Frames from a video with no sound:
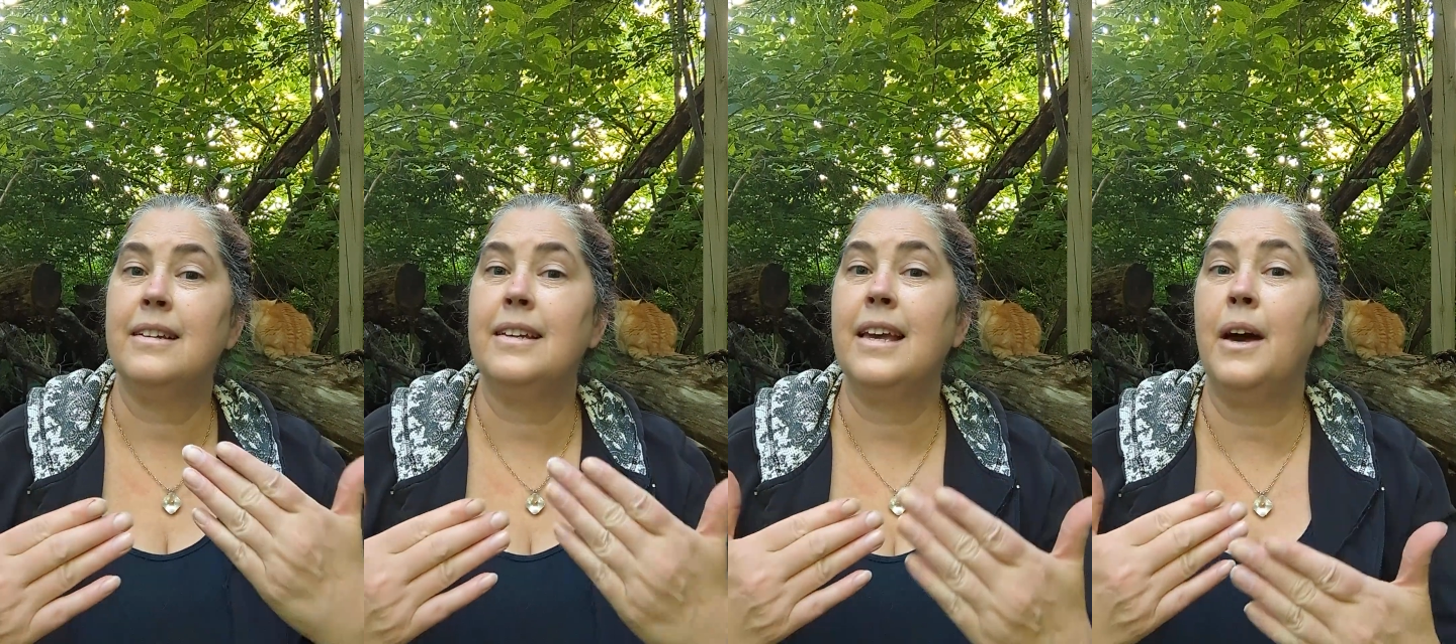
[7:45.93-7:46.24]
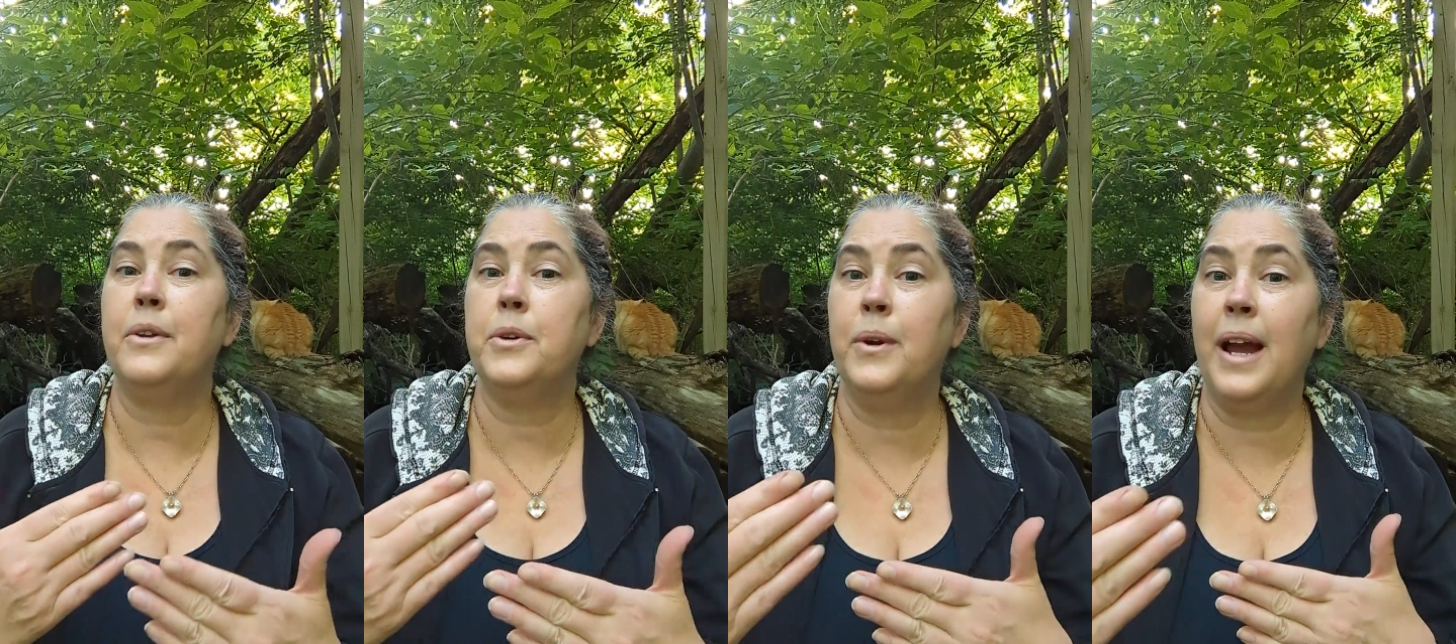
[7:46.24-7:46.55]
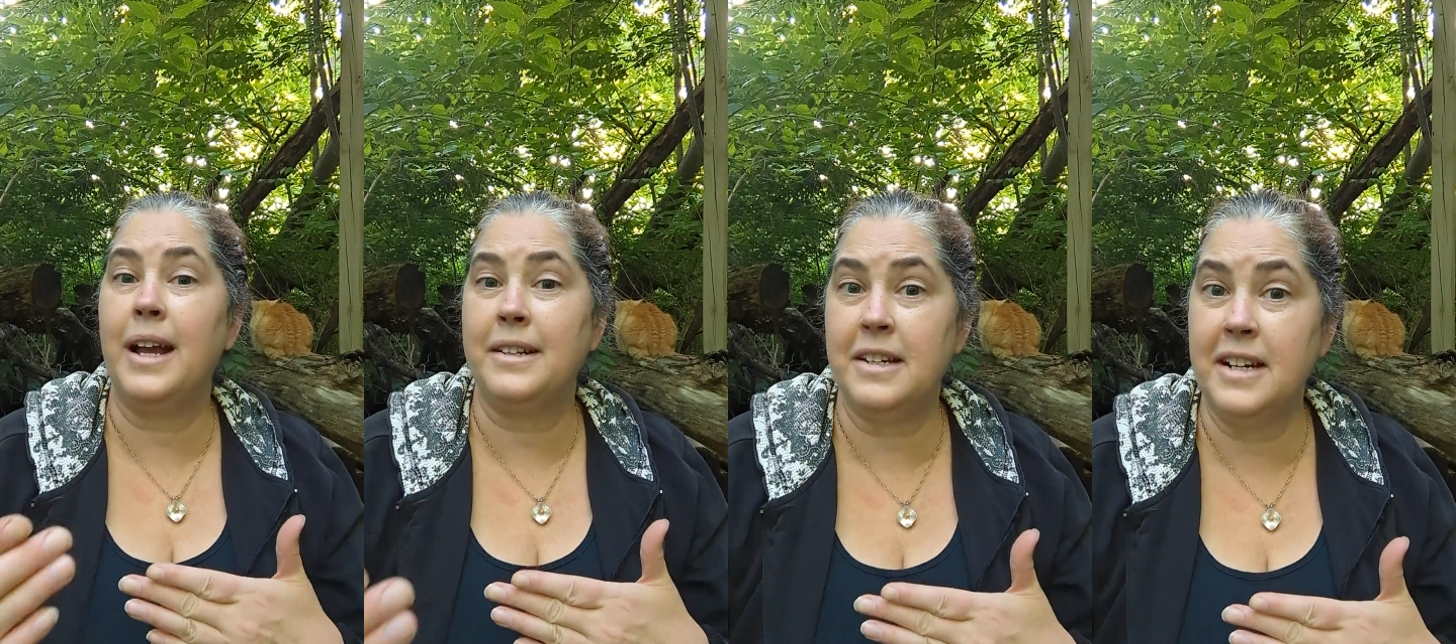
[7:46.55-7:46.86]

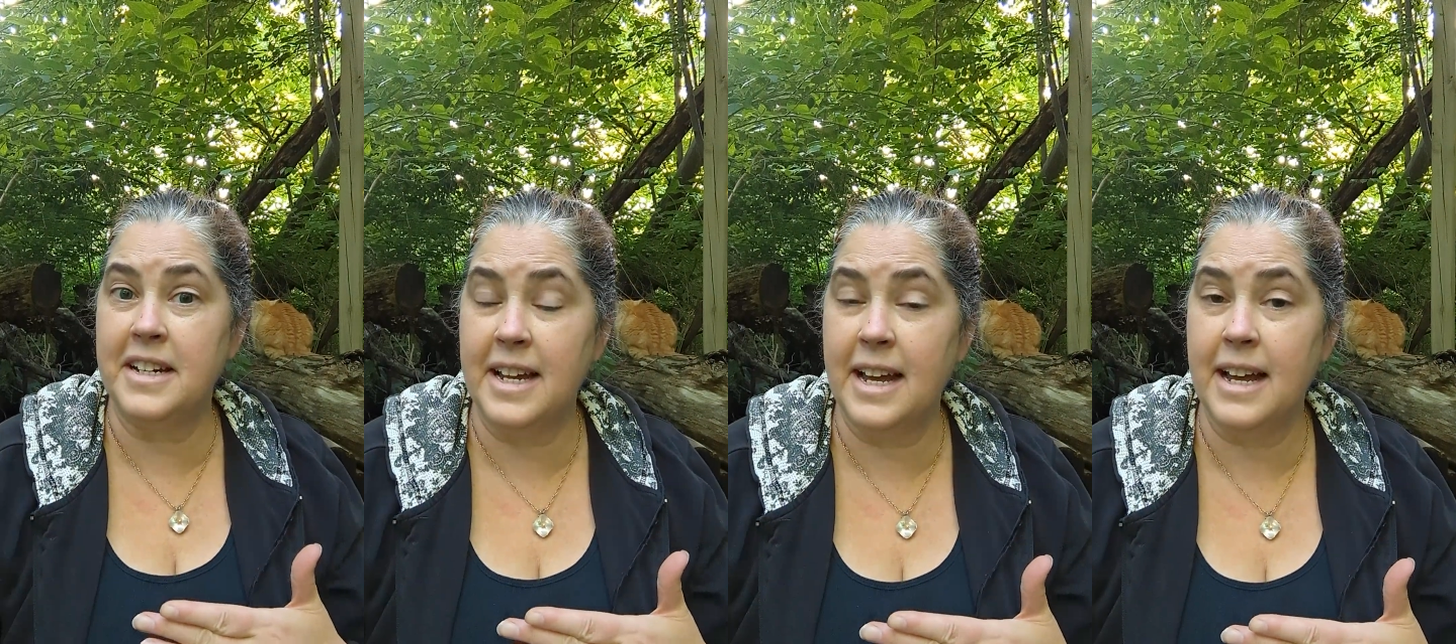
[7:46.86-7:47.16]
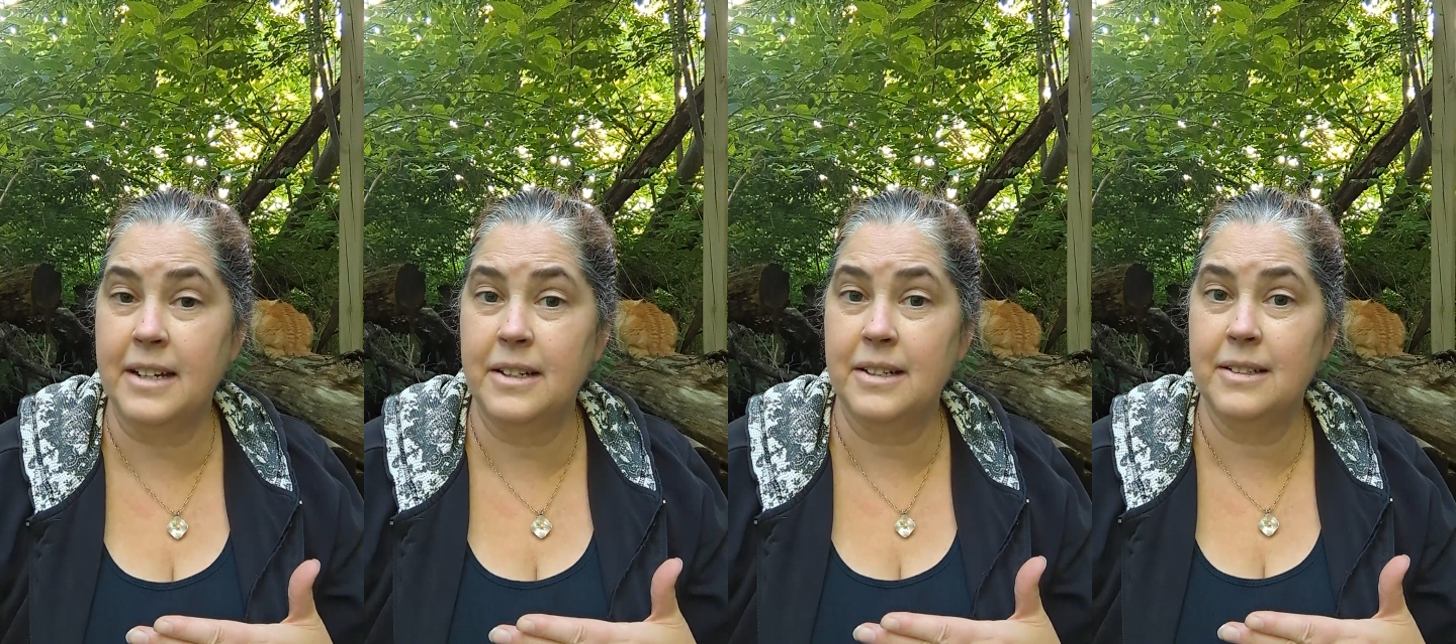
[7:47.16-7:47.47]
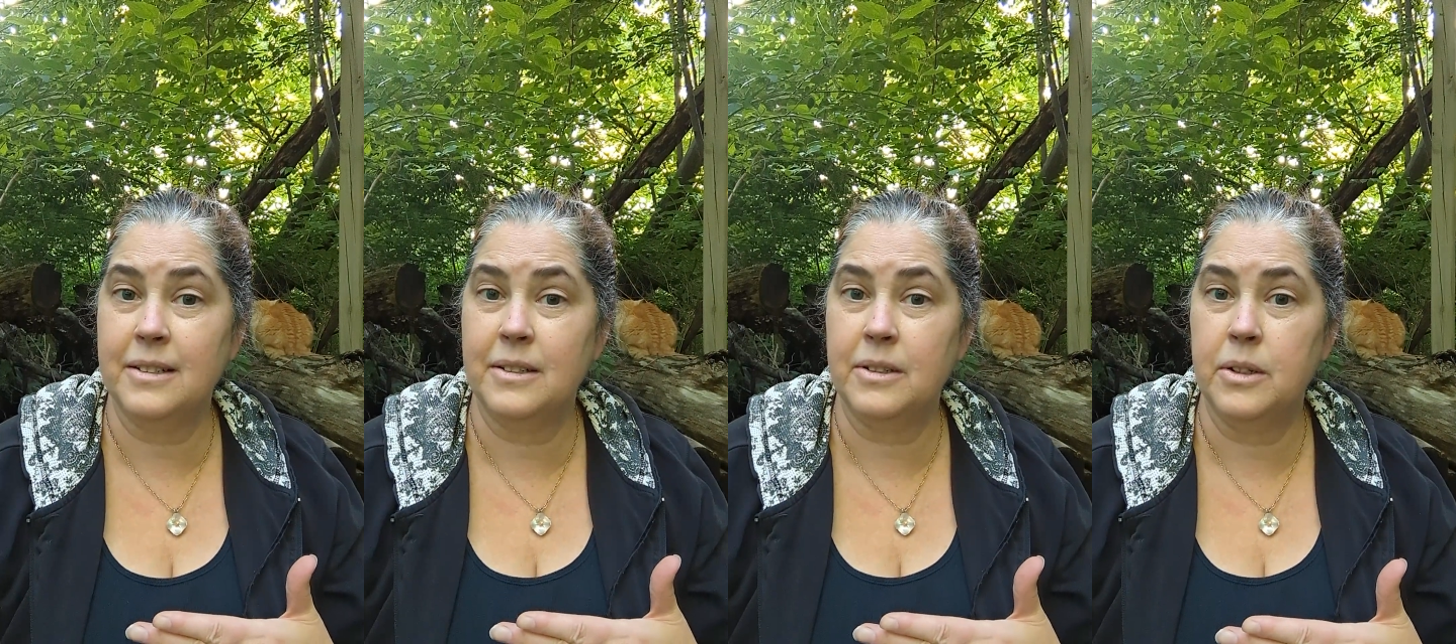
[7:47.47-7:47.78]
counteract an attack
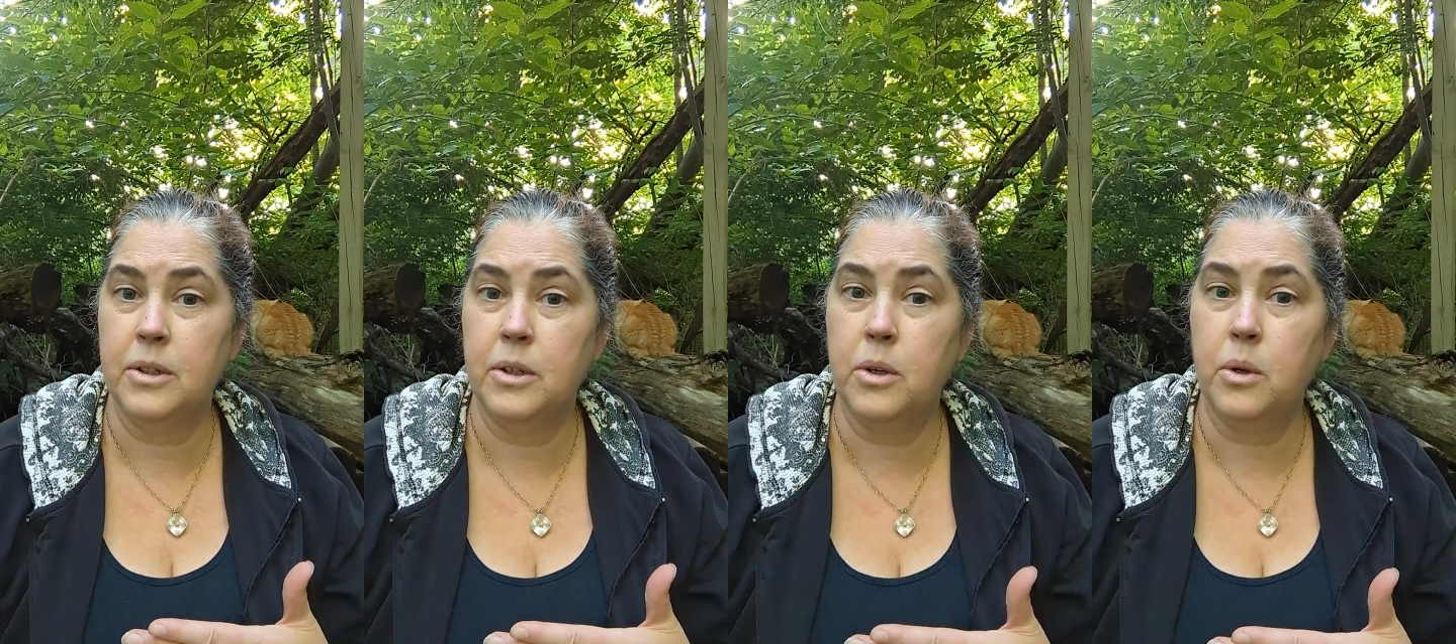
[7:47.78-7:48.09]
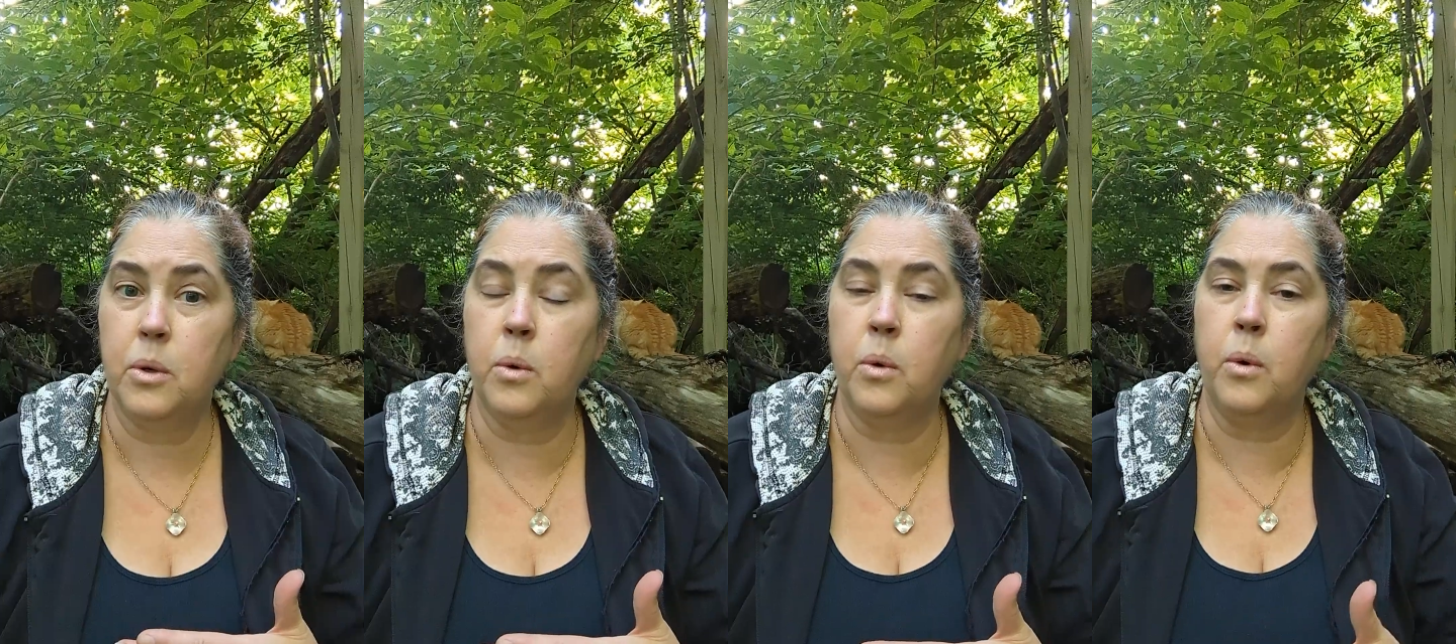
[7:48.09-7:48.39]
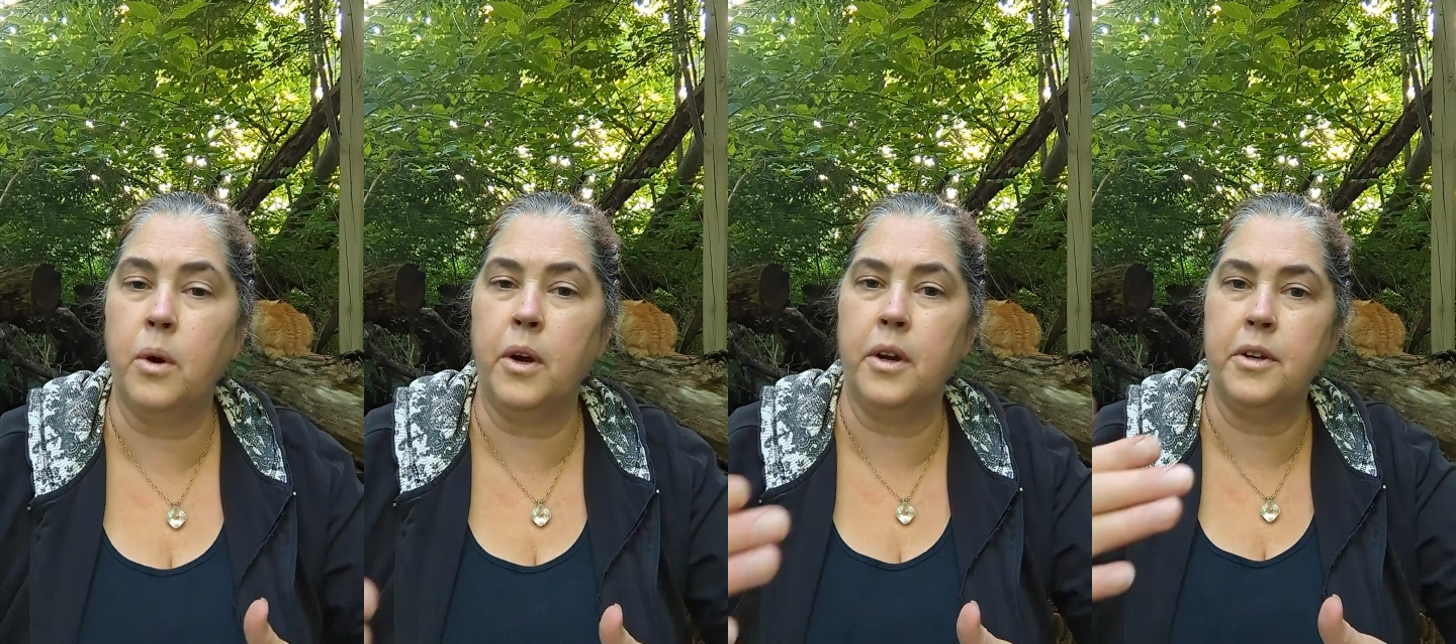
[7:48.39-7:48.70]

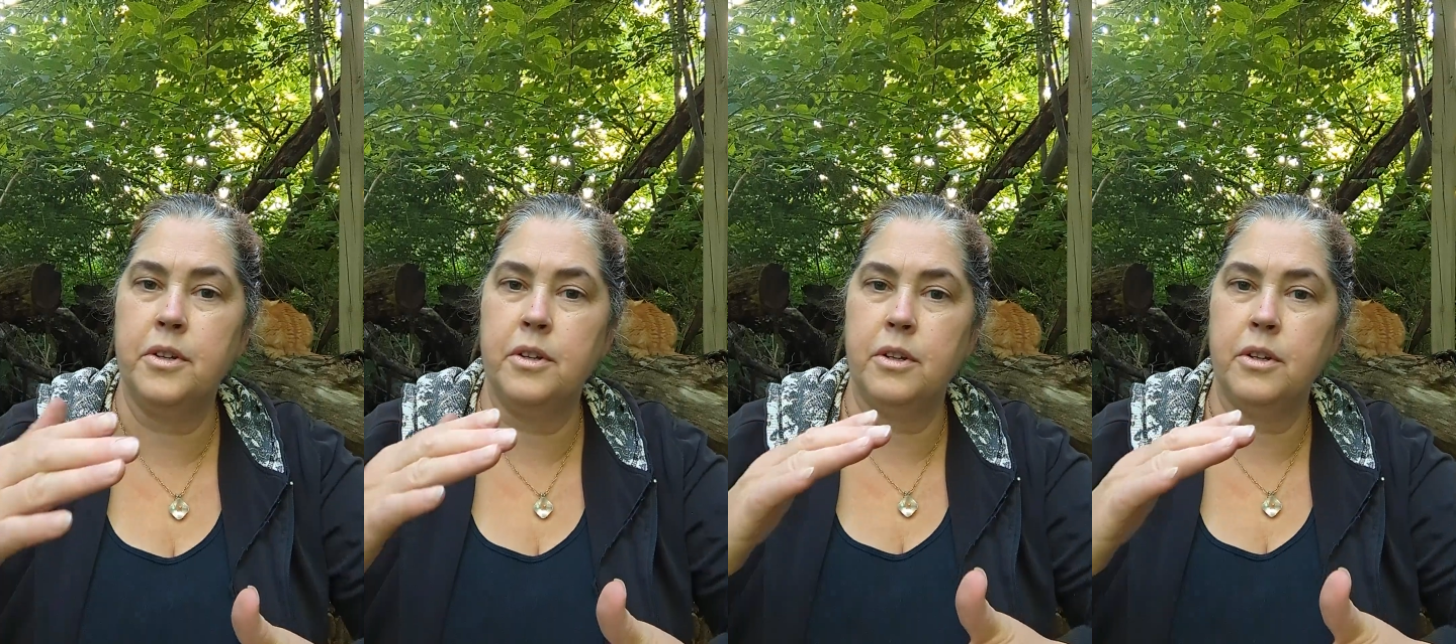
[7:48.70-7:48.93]
or